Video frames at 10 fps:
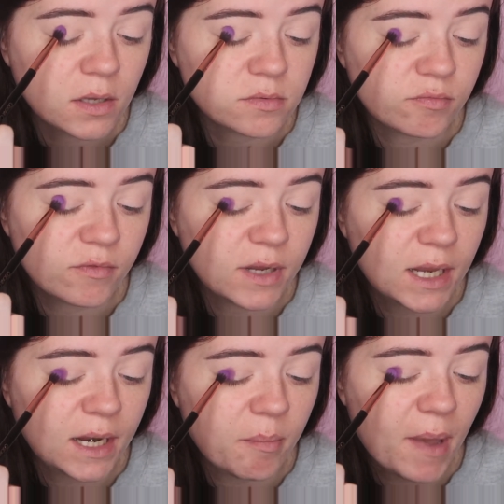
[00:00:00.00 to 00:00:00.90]
It's
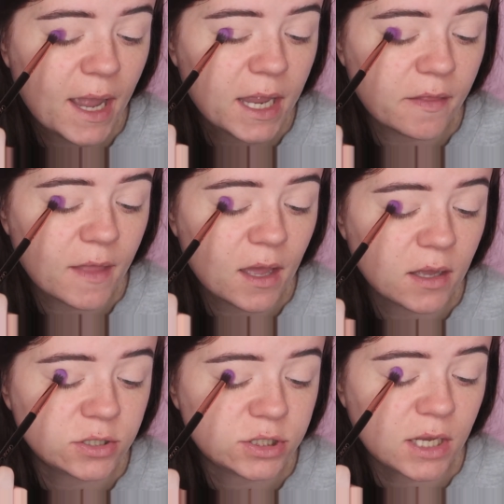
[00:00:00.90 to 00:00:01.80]
really packing
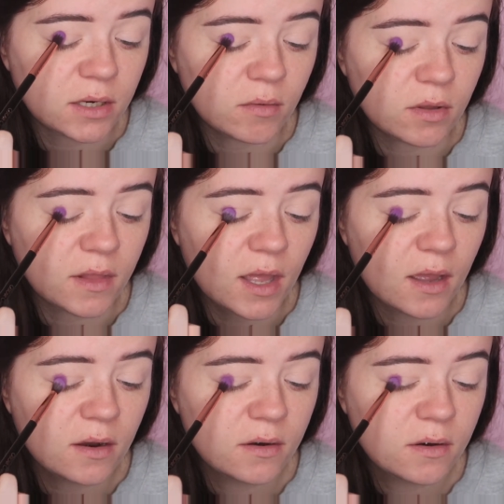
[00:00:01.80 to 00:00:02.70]
that shadow on
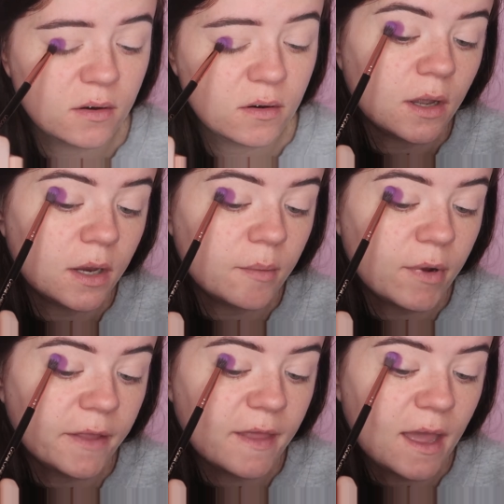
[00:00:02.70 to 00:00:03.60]
there. So I'm going to
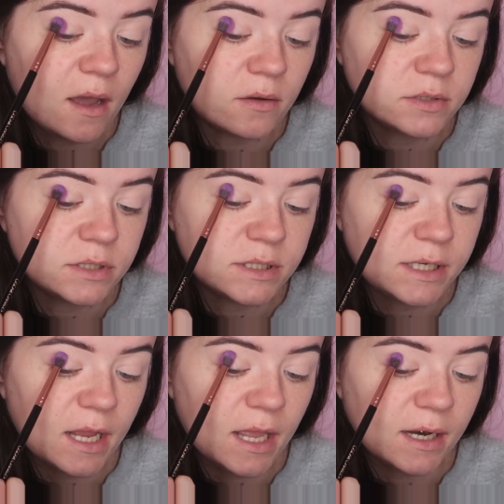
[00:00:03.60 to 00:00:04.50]
bring that out
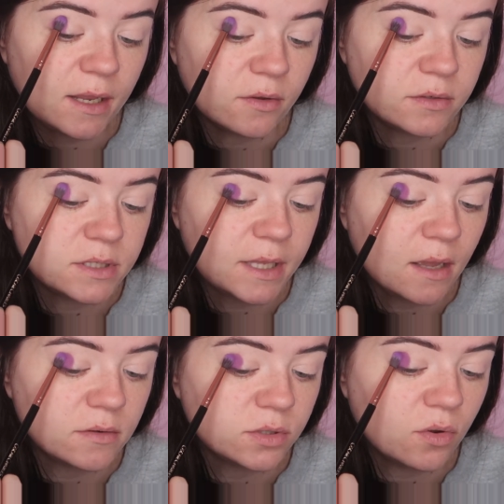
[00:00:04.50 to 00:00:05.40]
slightly onto the
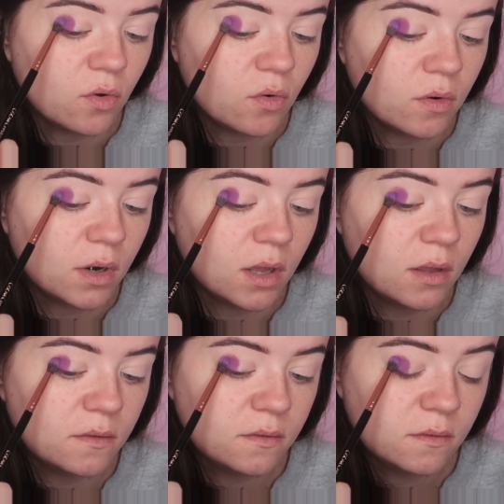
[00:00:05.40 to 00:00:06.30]
outer
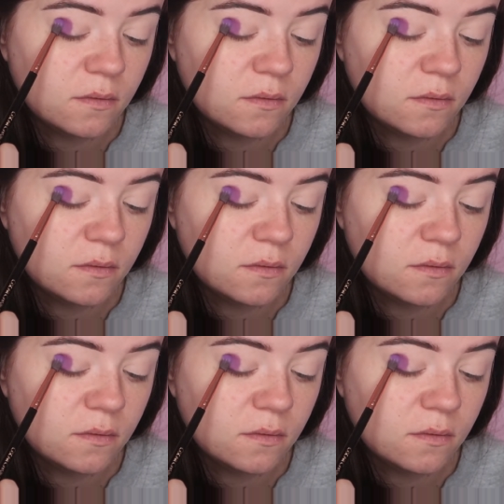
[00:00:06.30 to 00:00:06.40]
corner.